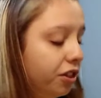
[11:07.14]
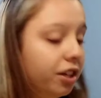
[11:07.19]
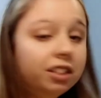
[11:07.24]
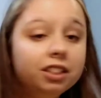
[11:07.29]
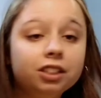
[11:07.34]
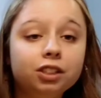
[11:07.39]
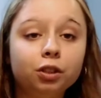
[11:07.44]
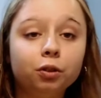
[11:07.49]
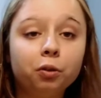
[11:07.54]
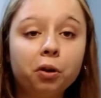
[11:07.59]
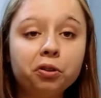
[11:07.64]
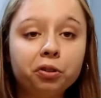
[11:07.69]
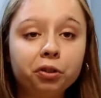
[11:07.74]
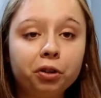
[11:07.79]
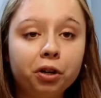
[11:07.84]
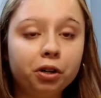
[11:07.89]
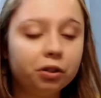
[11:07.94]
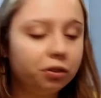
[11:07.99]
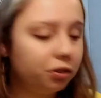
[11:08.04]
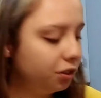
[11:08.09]
This is a
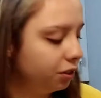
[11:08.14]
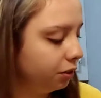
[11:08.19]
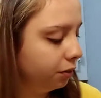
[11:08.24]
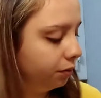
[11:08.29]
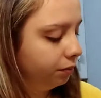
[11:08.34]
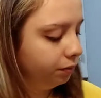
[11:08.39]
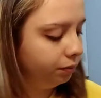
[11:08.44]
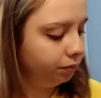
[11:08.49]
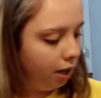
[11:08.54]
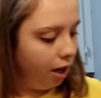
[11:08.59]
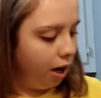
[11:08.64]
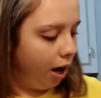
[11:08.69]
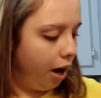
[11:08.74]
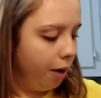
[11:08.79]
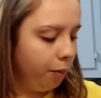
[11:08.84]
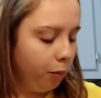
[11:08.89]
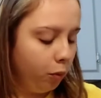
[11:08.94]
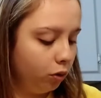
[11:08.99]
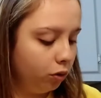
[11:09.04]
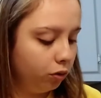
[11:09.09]
roller coaster.
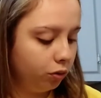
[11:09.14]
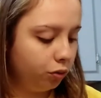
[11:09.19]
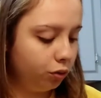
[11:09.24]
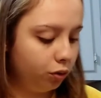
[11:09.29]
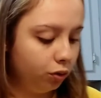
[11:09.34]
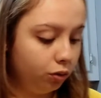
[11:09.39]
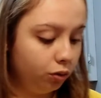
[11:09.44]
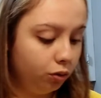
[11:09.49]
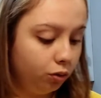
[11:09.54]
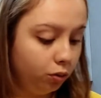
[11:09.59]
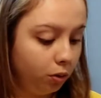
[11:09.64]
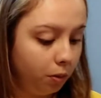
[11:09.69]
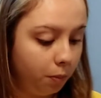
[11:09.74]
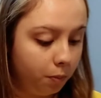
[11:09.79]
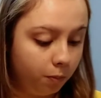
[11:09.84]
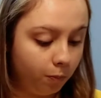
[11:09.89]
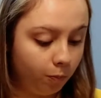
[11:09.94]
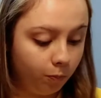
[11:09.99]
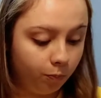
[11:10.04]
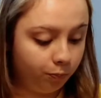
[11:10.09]
I'm going through
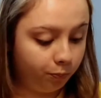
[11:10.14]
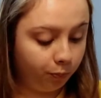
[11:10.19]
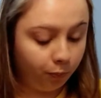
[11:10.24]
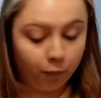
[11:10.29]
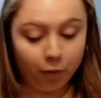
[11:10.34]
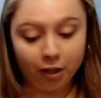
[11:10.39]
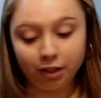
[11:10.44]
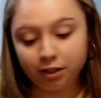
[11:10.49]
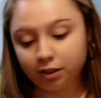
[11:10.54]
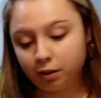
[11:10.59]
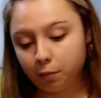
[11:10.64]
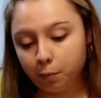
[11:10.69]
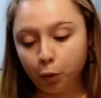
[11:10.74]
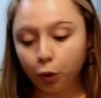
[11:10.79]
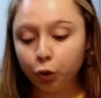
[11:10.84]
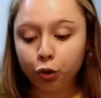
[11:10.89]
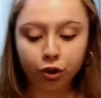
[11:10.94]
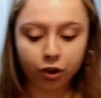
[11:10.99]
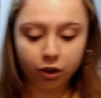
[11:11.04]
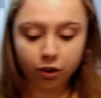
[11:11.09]
mixed
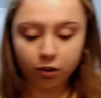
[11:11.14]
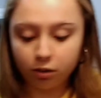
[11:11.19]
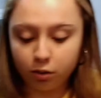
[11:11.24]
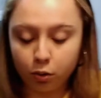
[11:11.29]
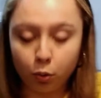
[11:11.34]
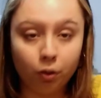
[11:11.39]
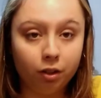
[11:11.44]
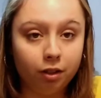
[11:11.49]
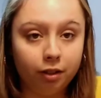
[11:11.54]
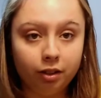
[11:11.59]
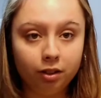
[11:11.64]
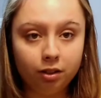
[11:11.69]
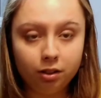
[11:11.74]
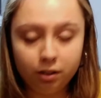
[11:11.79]
emotions doing